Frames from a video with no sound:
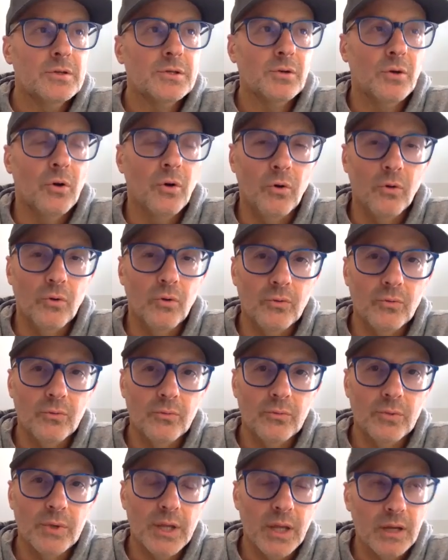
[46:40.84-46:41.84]
So
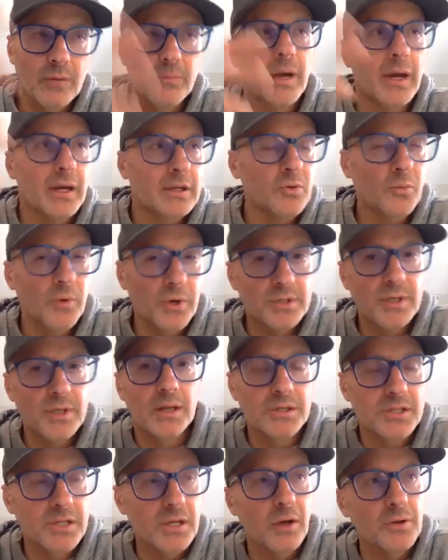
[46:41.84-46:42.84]
getting back to what
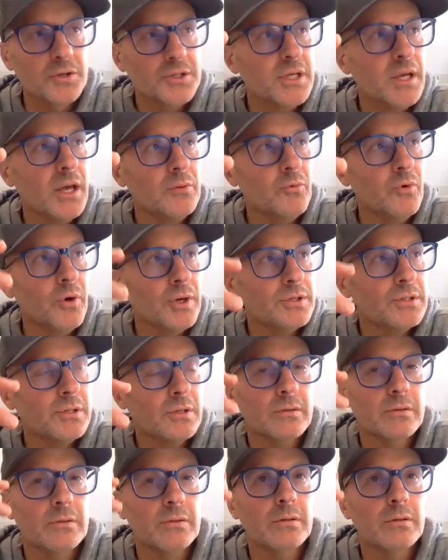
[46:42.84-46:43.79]
Denzel said was,